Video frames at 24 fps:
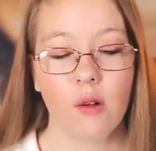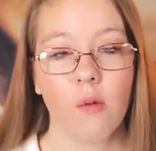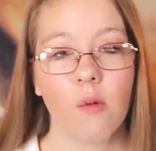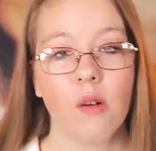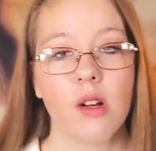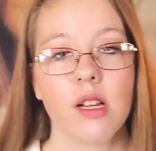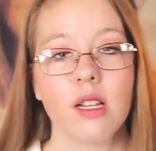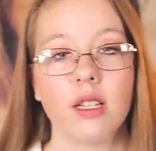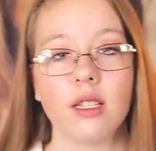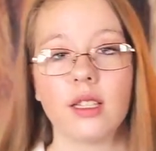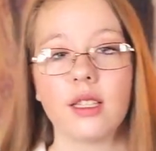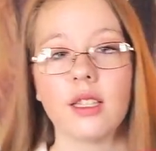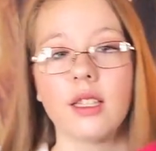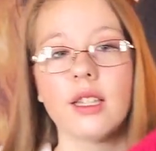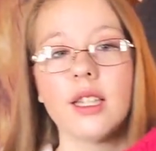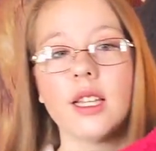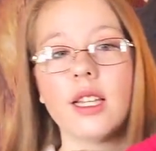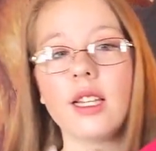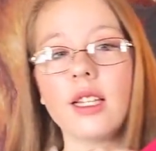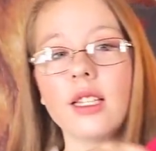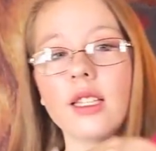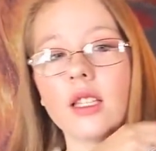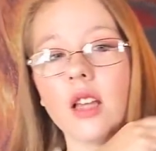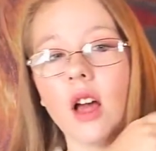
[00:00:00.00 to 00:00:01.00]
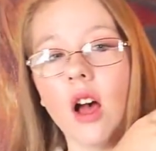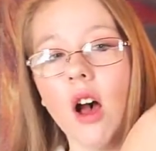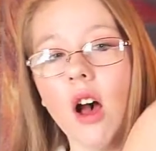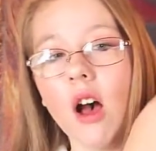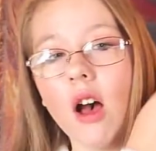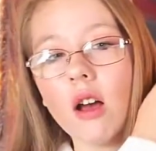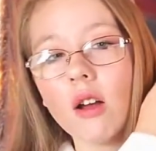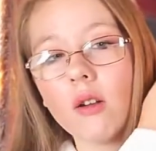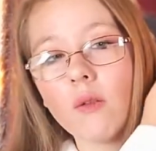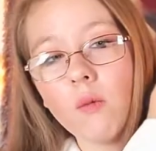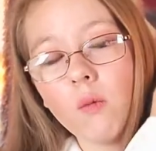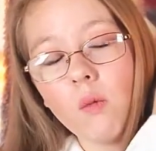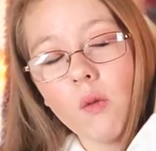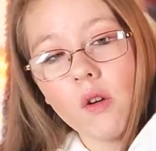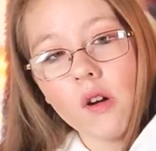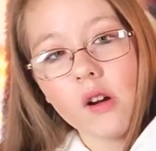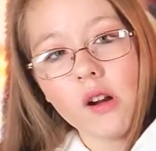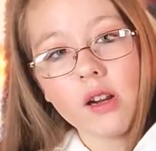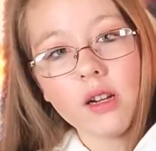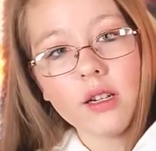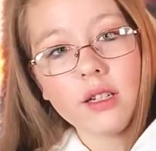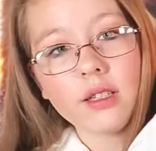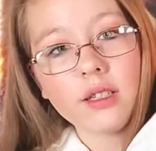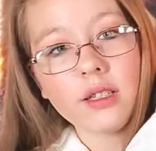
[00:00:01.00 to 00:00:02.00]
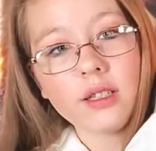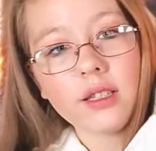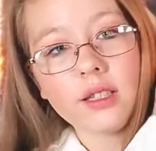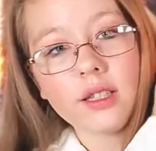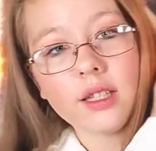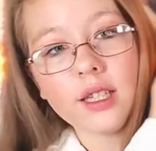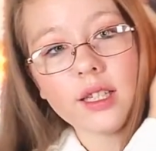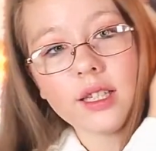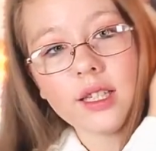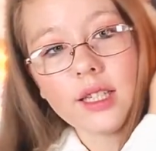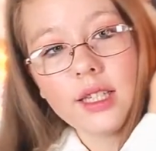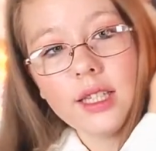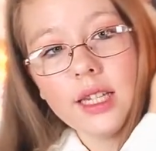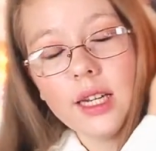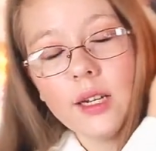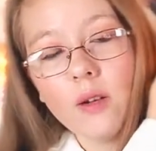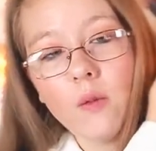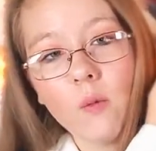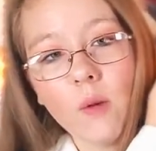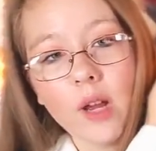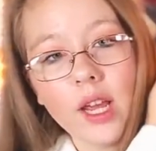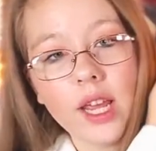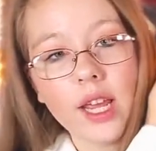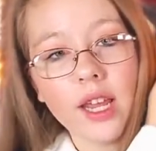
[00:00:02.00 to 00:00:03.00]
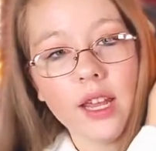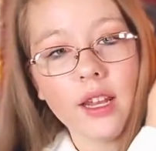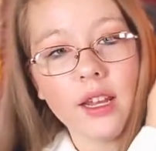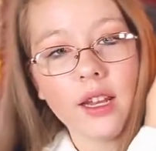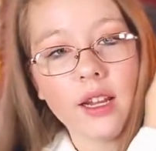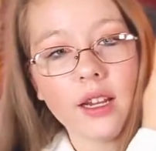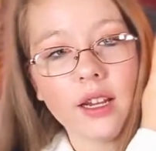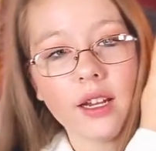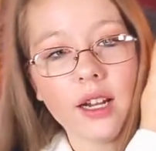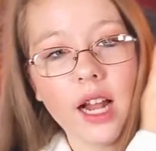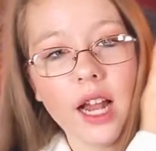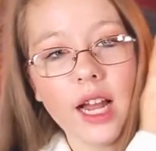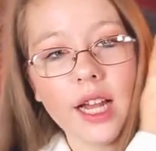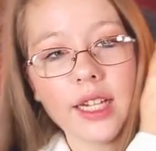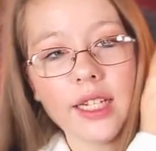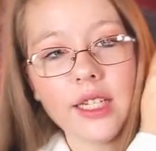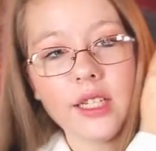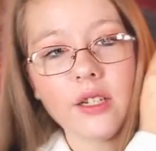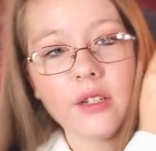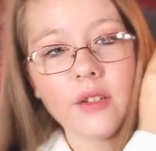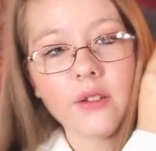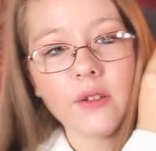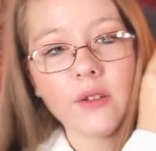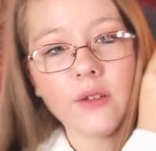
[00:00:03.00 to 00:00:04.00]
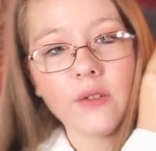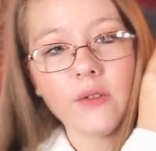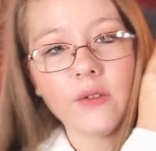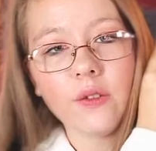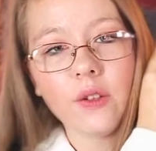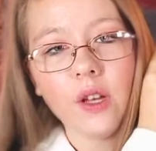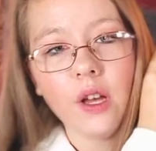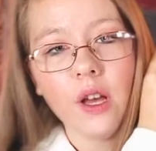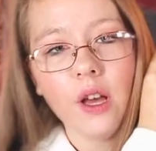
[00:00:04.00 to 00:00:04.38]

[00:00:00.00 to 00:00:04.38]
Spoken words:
was this Hogwarts sequin kind of,